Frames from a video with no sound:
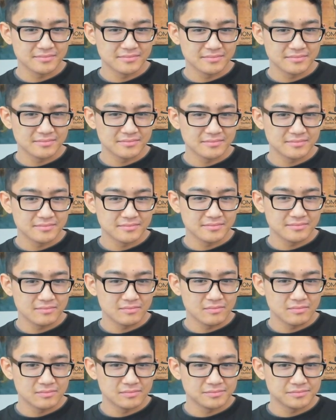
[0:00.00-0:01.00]

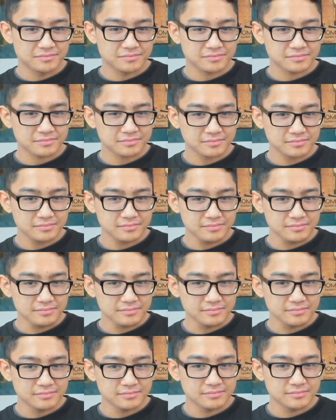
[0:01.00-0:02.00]

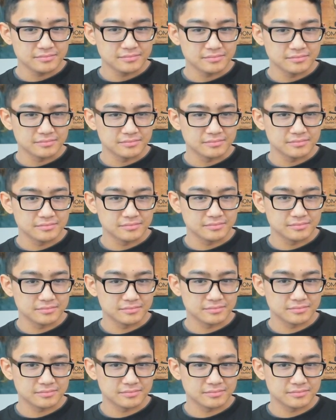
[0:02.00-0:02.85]
No words are spoken by the person on screen.